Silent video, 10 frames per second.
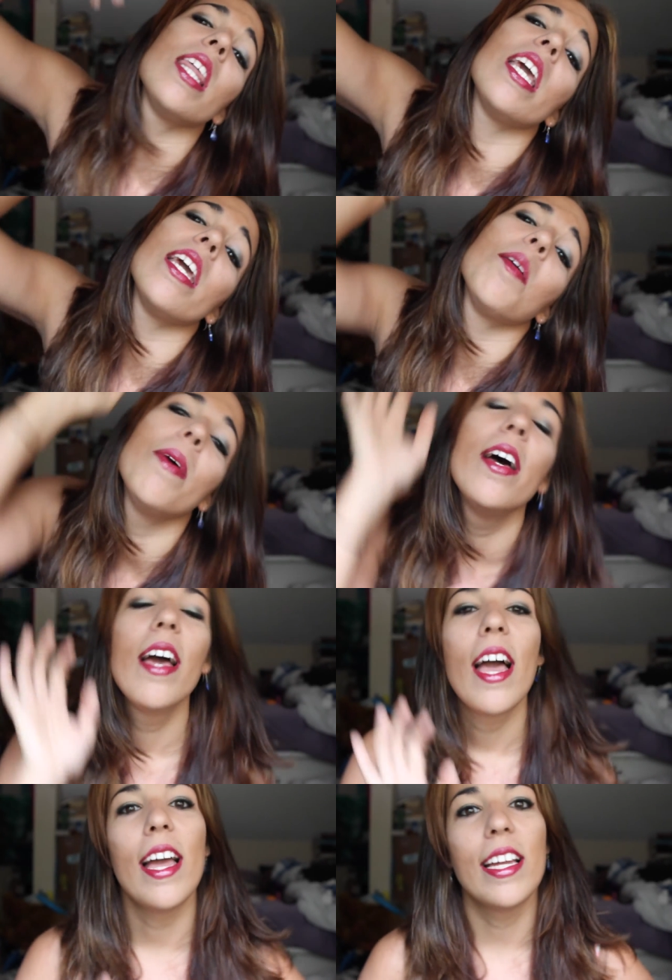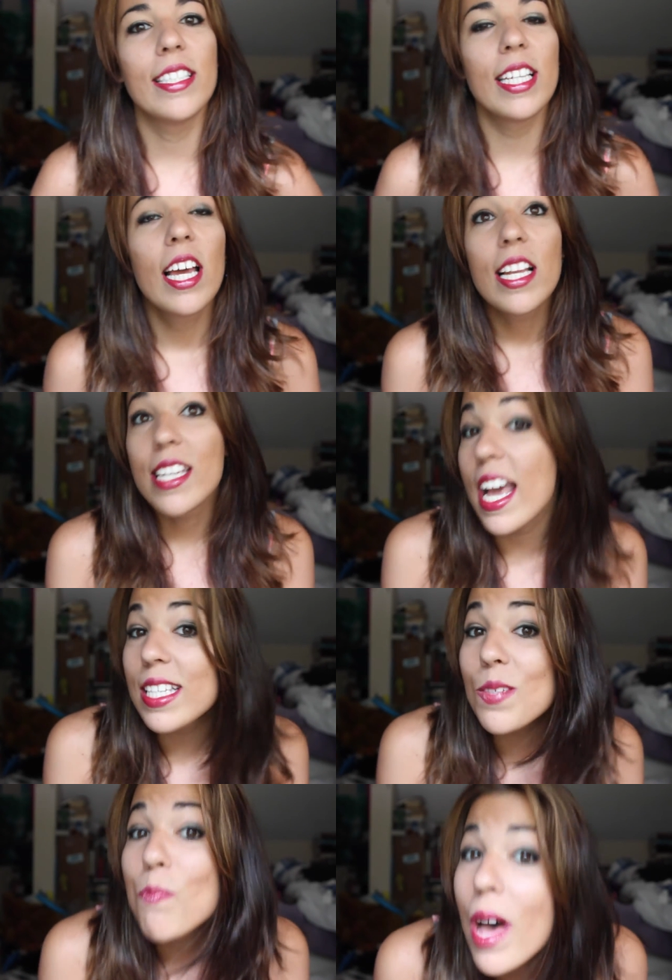theme, and
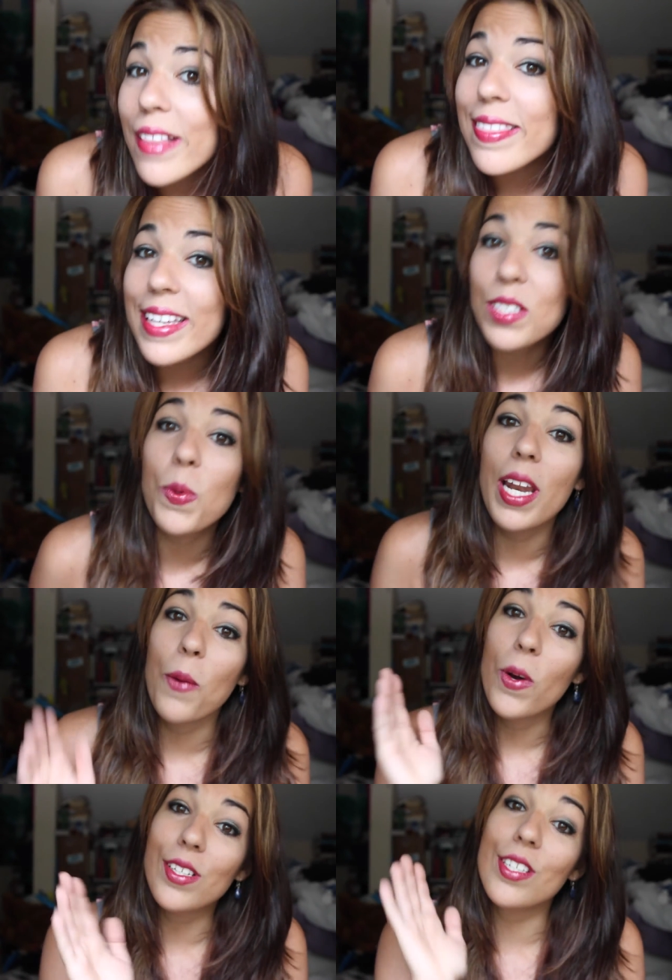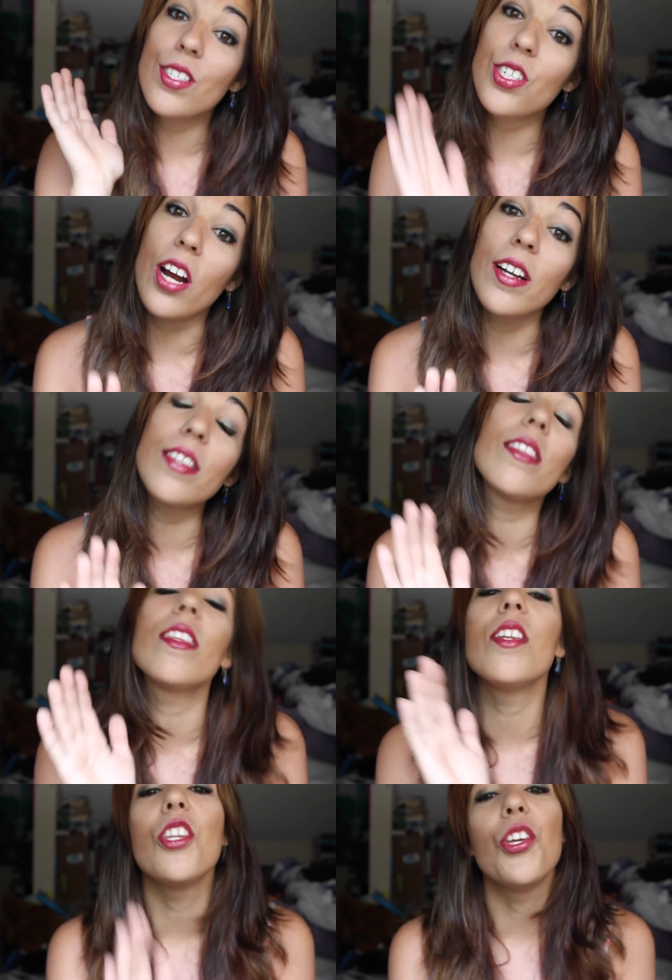next month is when I want to start
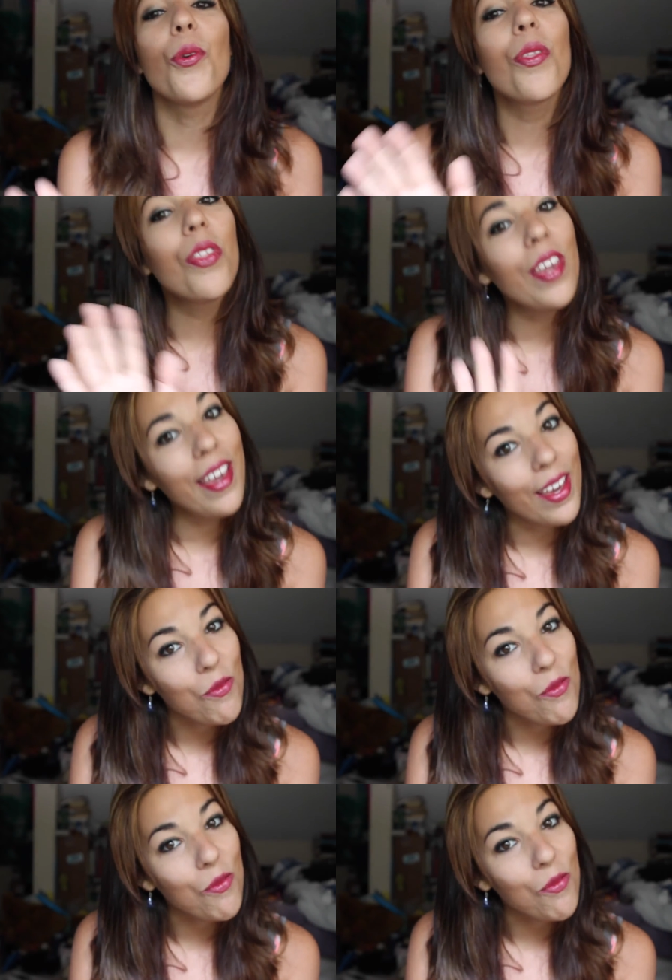the new theme.